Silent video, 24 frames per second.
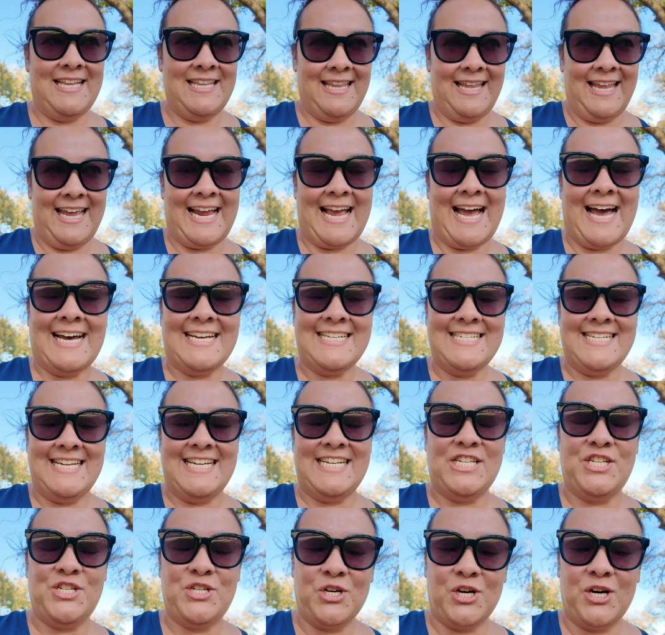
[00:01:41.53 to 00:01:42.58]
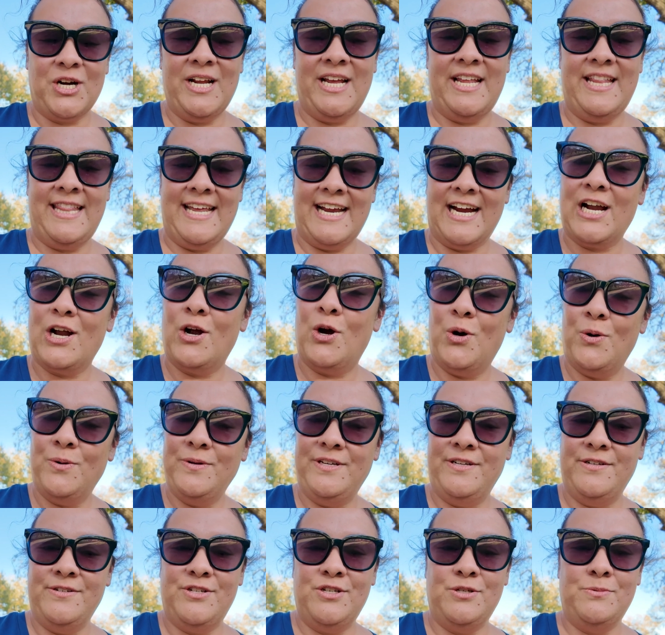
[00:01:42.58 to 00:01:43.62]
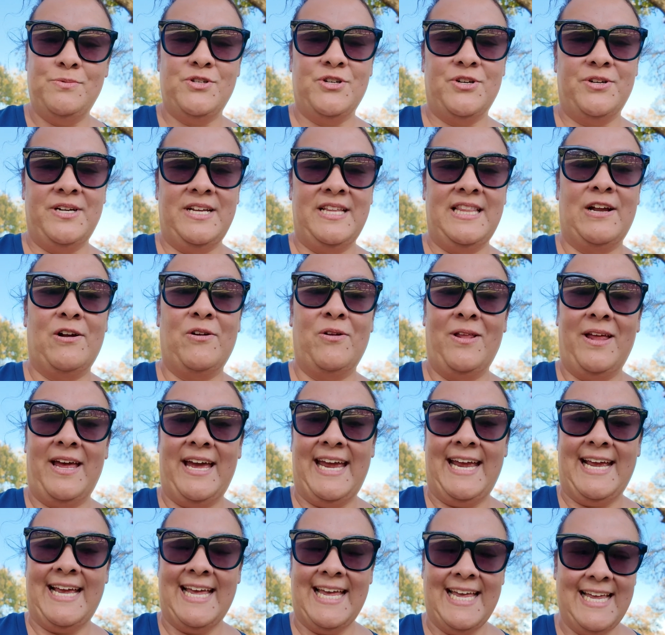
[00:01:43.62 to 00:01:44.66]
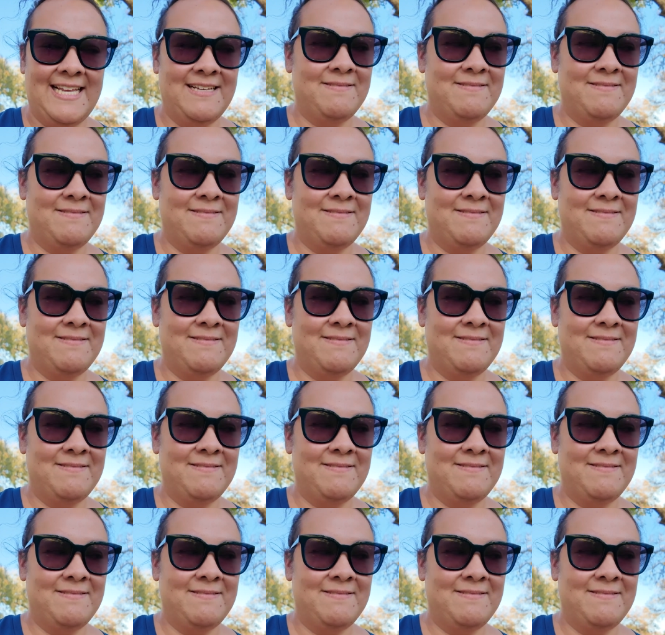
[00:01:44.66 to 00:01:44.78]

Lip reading: Like as they started their own YouTube journey, they're like,